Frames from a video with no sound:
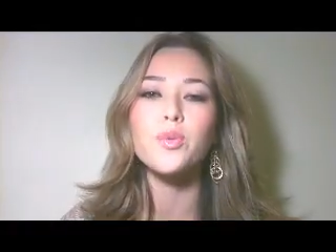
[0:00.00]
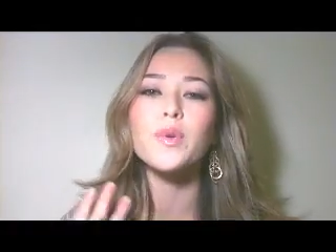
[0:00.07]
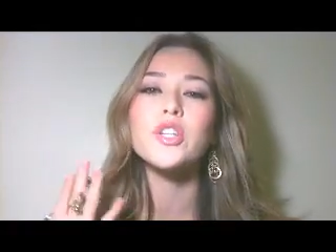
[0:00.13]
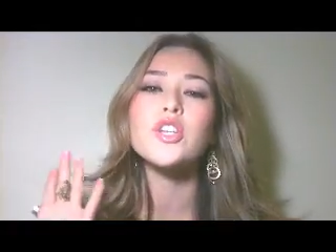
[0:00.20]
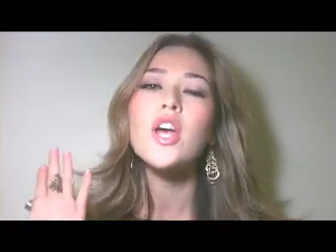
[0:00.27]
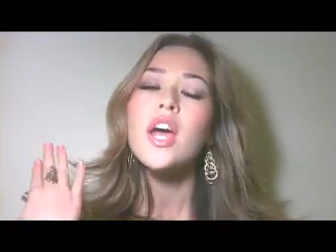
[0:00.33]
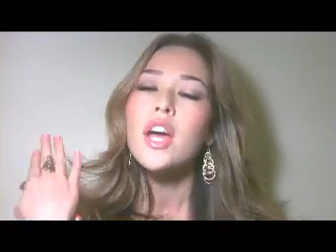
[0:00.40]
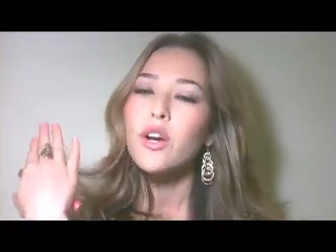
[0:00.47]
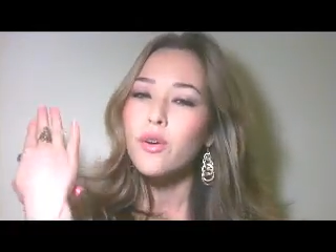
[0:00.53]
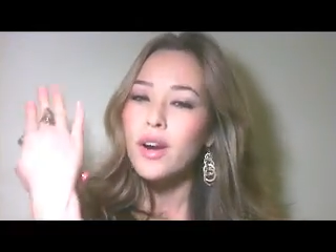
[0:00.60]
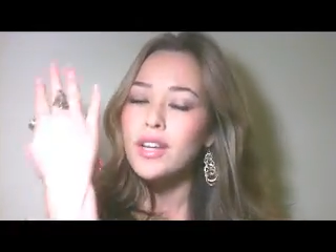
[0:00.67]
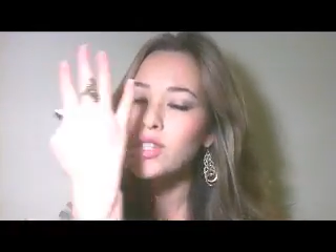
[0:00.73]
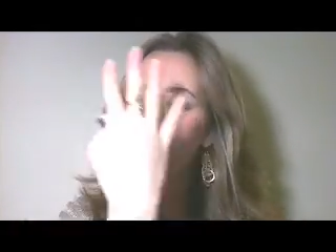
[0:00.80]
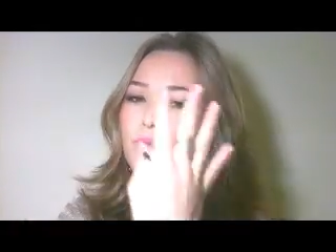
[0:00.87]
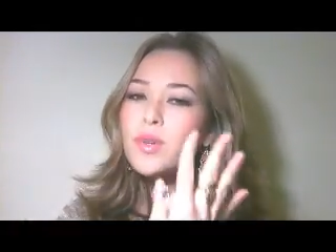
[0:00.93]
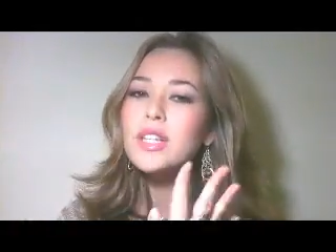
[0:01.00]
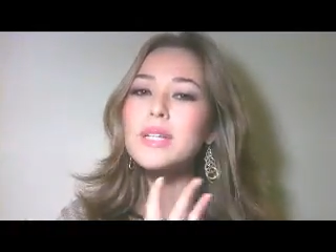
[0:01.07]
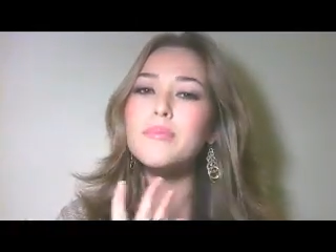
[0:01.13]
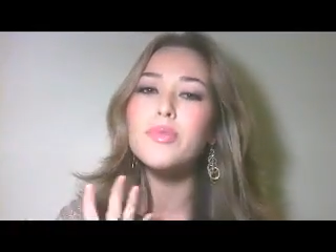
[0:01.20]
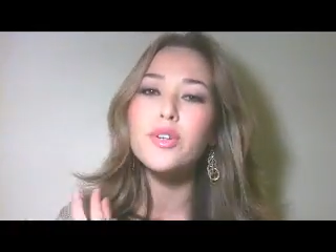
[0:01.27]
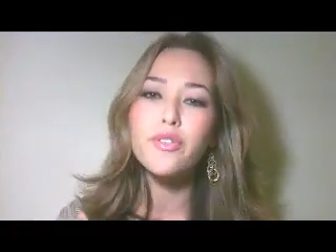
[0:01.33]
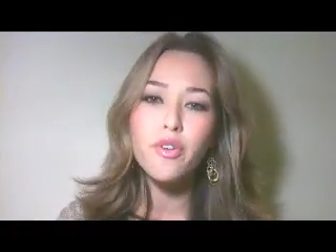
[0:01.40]
which creates a really
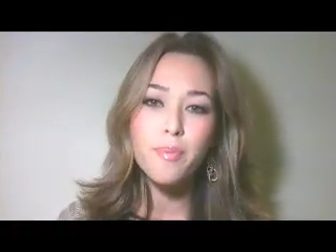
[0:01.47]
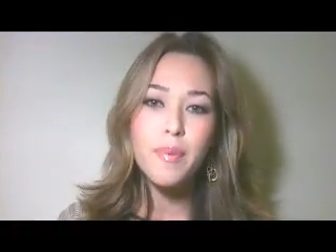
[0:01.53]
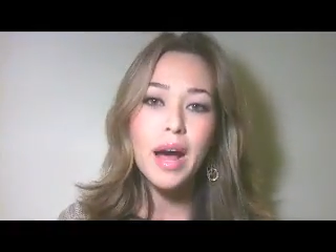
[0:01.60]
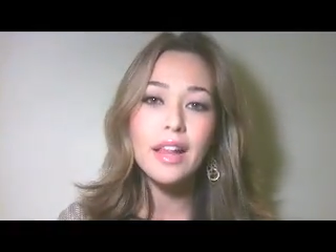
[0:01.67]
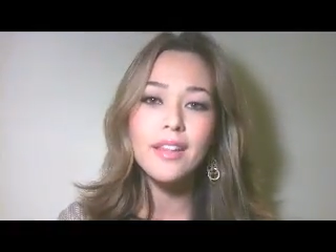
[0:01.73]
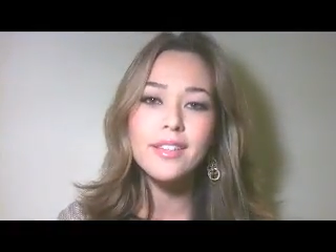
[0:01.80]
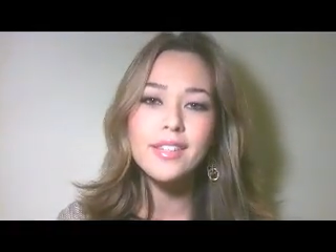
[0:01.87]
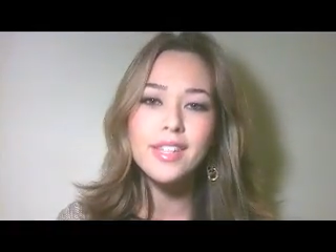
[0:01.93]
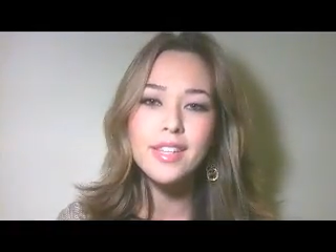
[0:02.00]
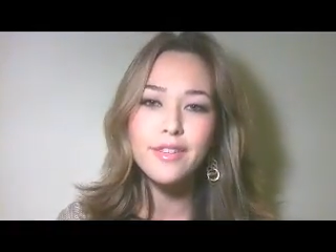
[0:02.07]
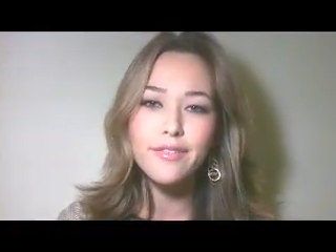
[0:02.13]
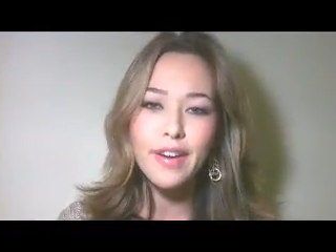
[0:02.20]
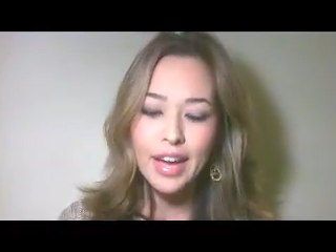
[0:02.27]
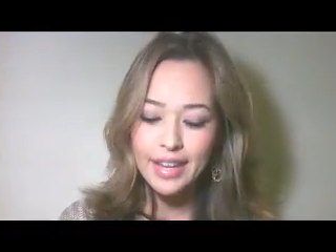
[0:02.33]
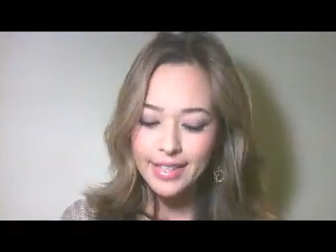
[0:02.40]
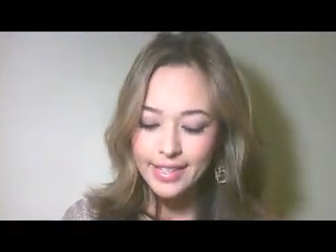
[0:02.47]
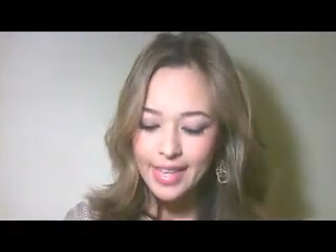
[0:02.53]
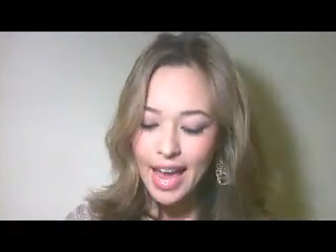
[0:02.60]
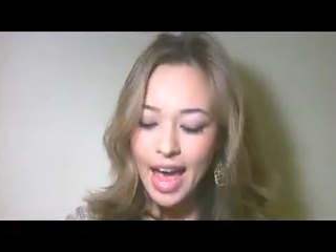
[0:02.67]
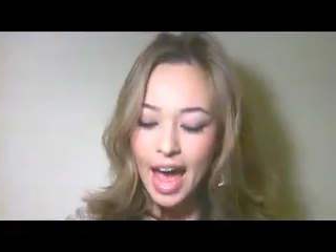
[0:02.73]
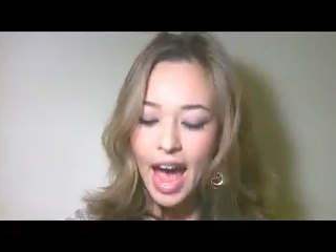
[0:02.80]
beautiful balance in the face.